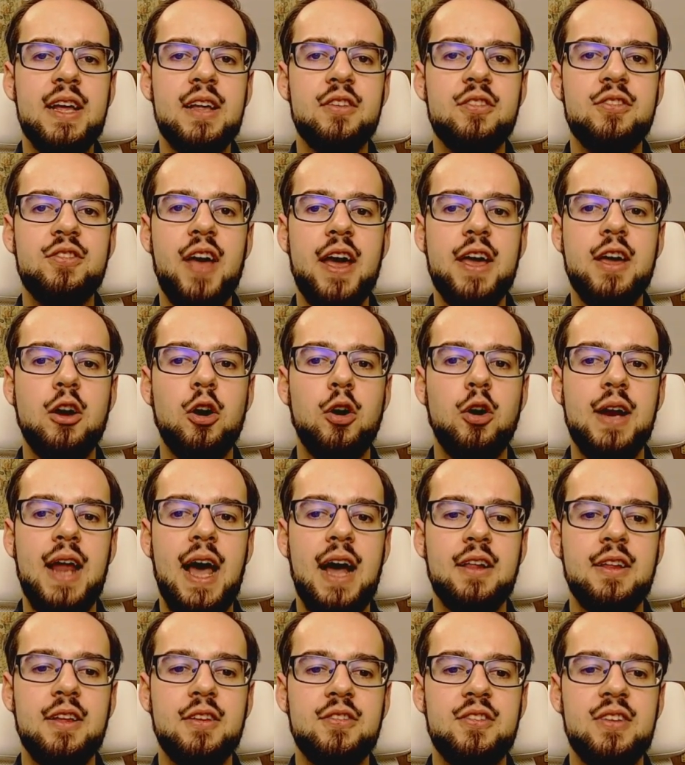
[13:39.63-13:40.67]

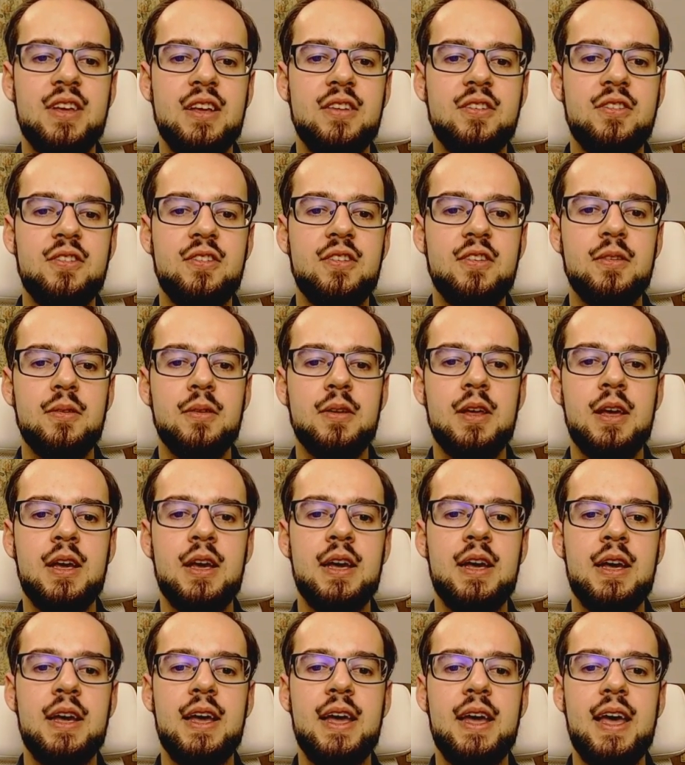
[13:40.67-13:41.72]
psychoanalysis.
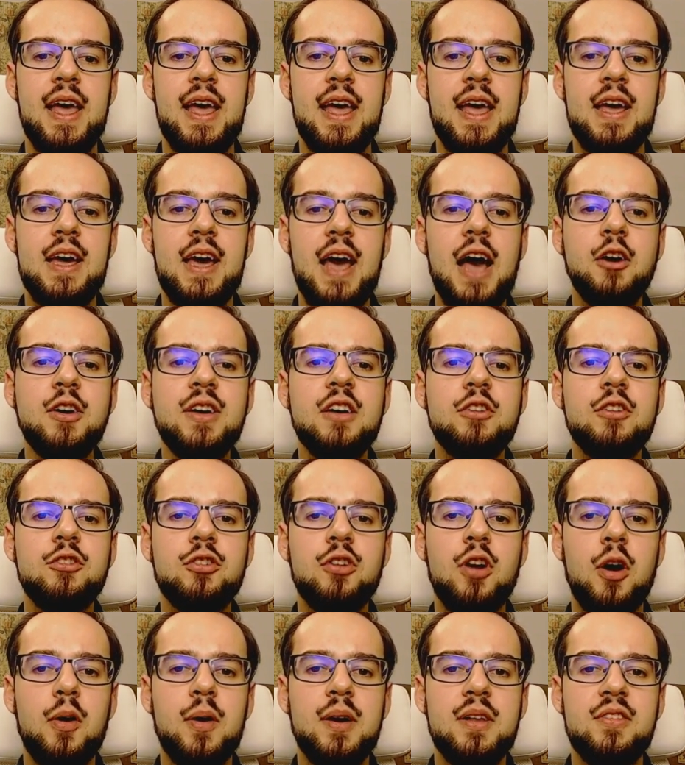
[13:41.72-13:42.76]
In Kaguya's
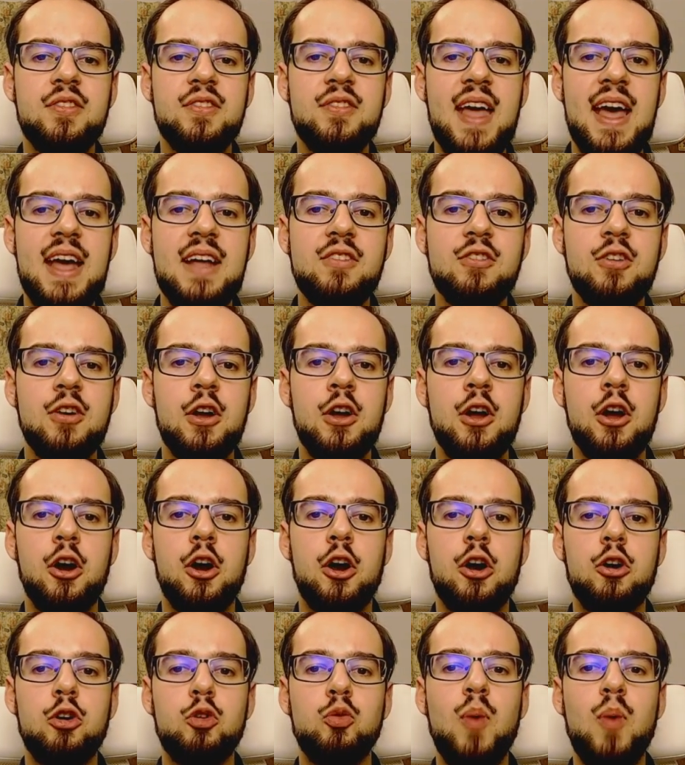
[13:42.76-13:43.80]
current state,
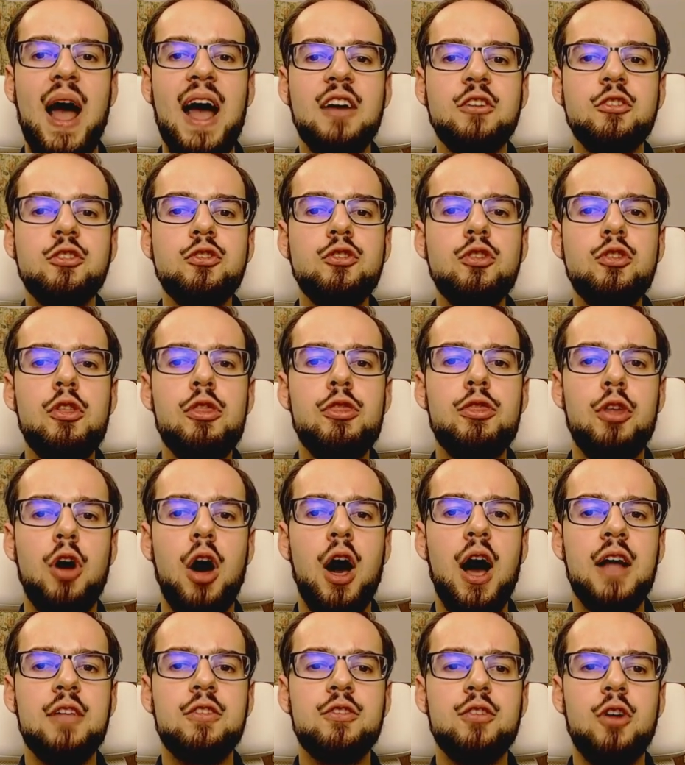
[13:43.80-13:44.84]
her rational
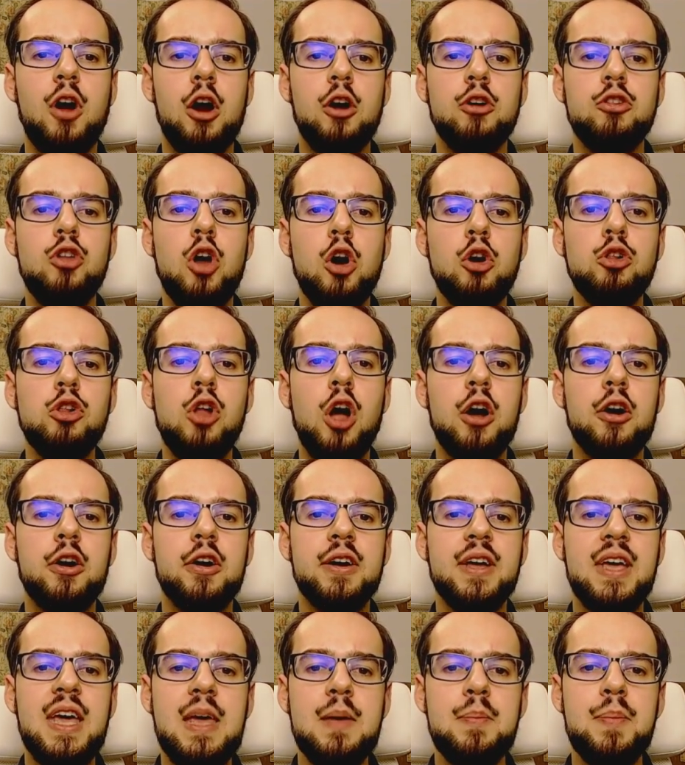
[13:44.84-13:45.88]
thoughts are no longer
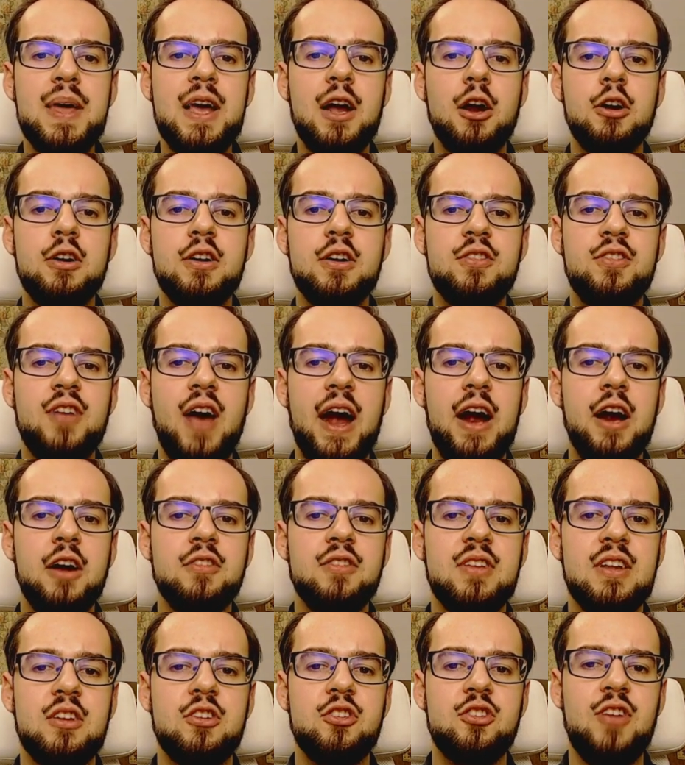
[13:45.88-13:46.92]
keeping her desires
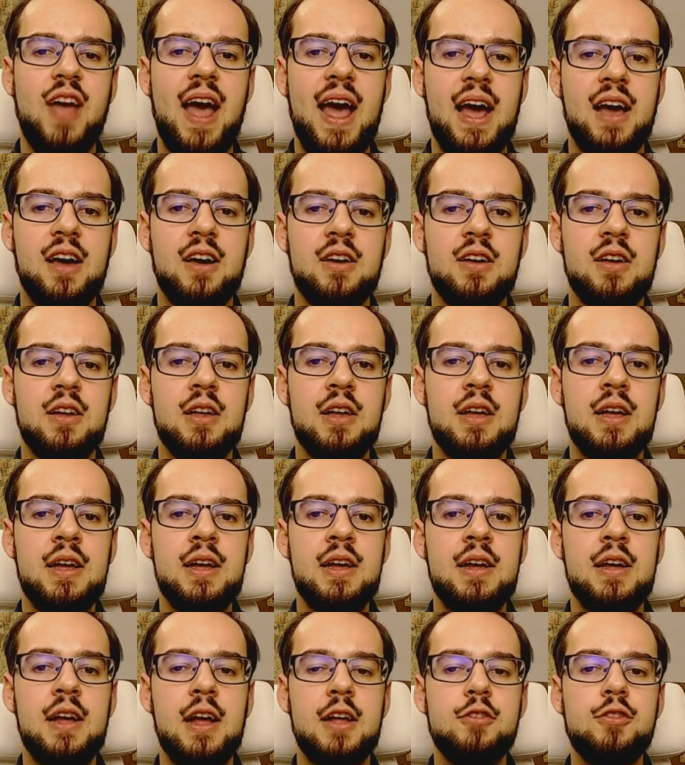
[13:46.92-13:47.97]
in check.
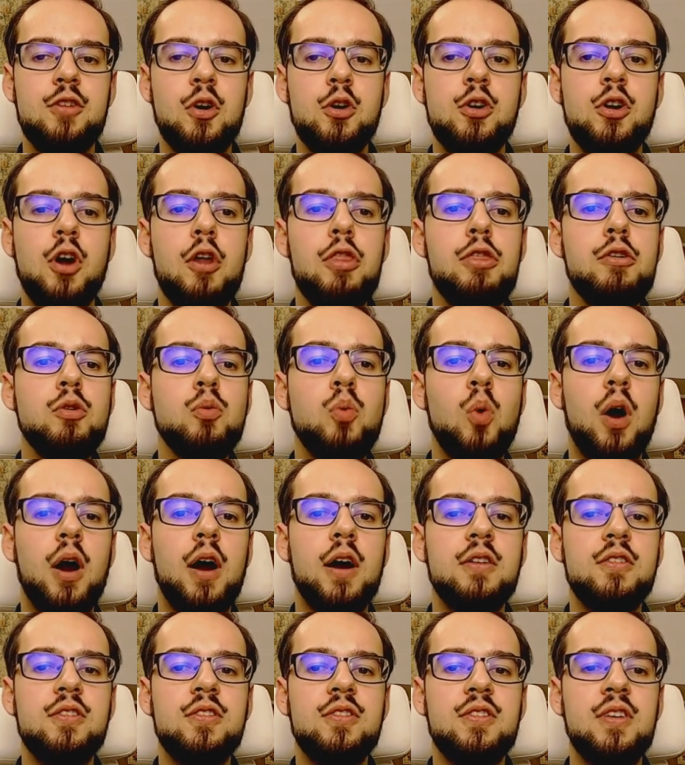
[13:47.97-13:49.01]
And so in other
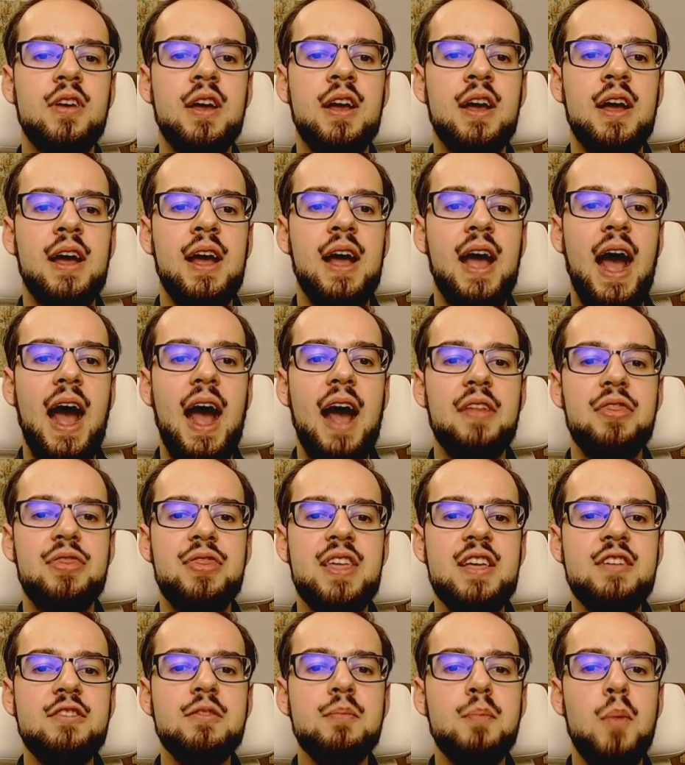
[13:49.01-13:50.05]
words, at
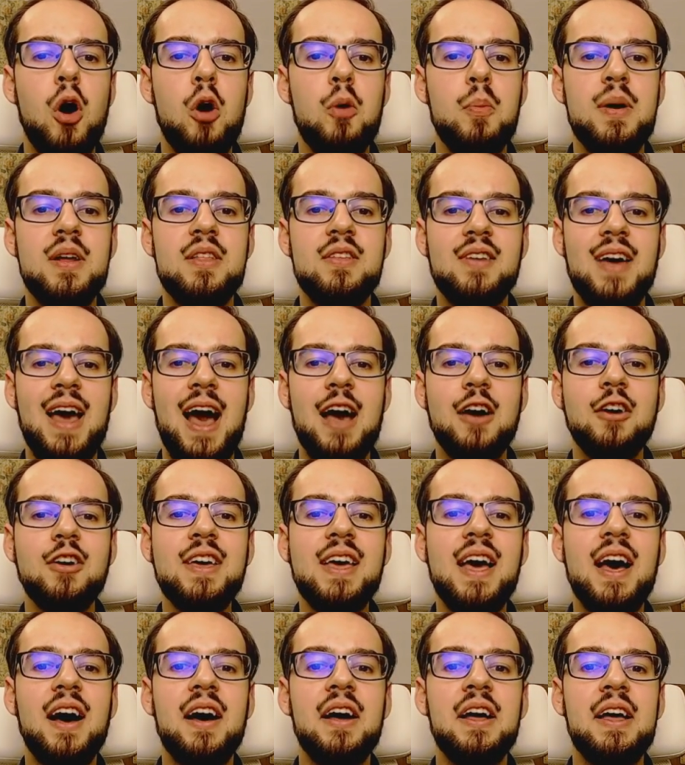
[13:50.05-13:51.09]
this moment,
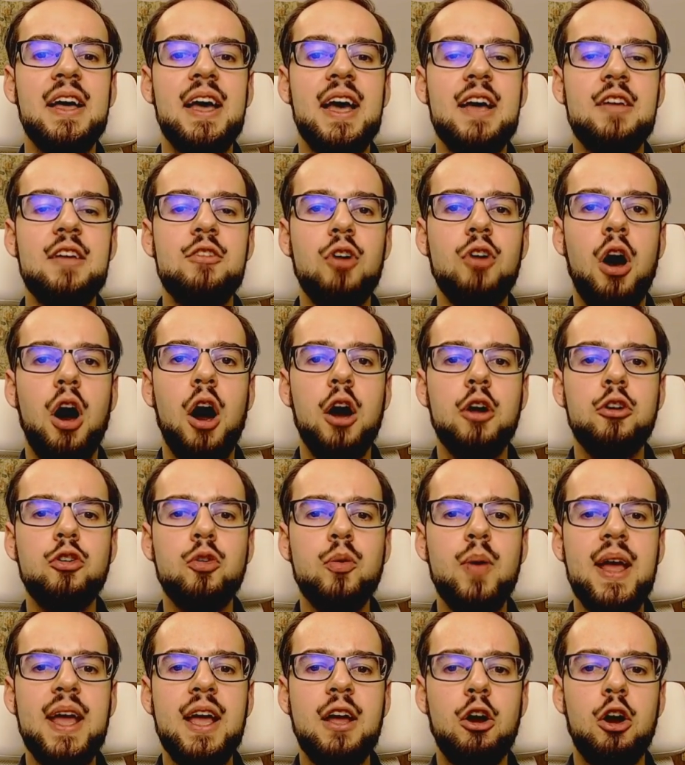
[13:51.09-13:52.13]
Kaguya is
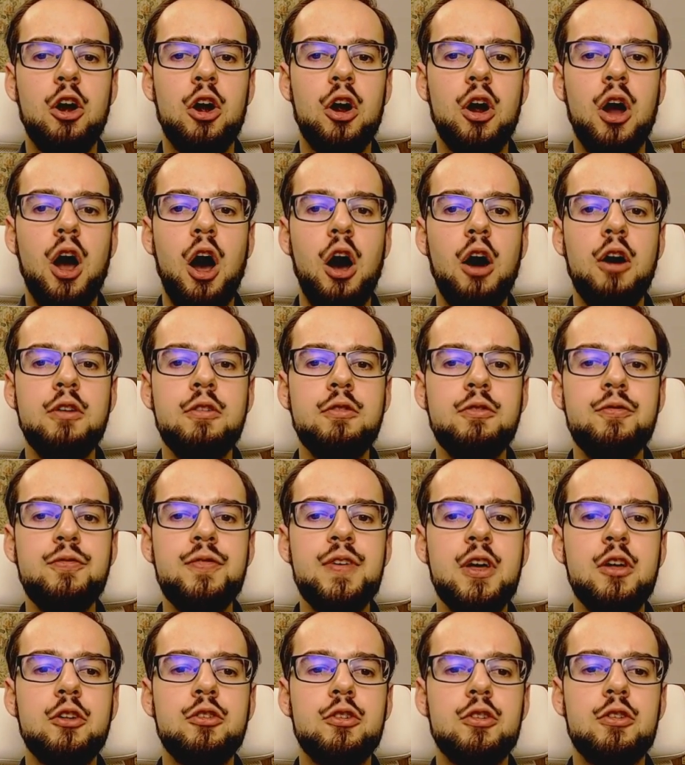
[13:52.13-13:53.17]
uttering her
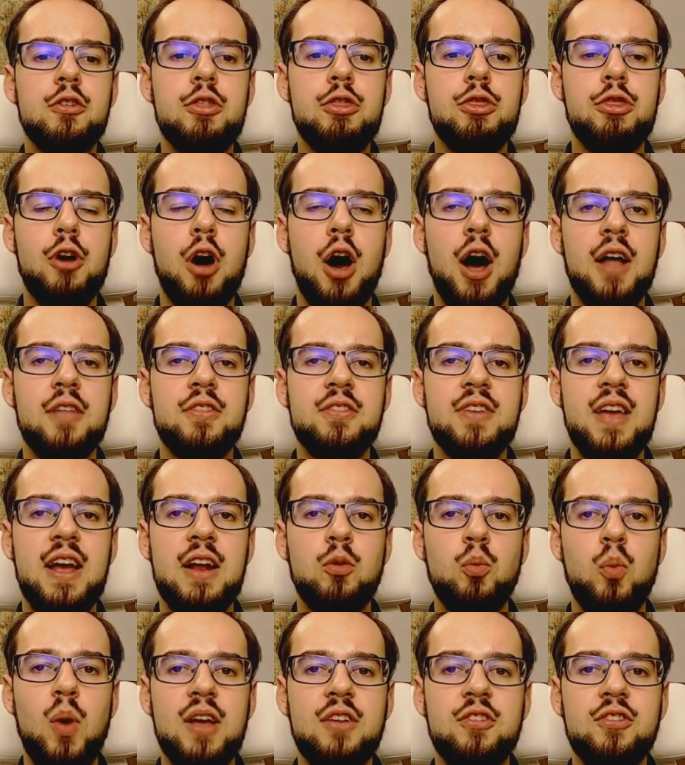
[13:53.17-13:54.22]
unfiltered thoughts and
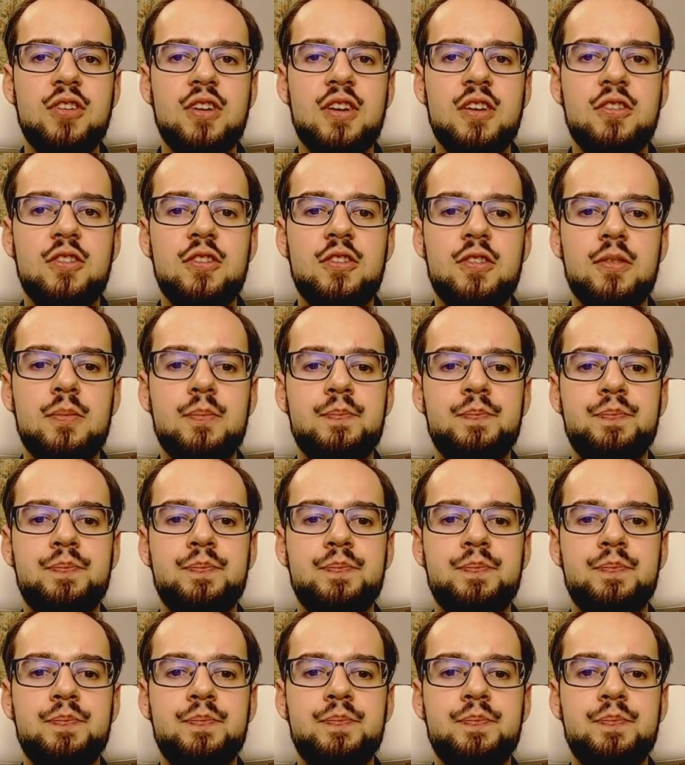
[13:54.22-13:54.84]
wishes.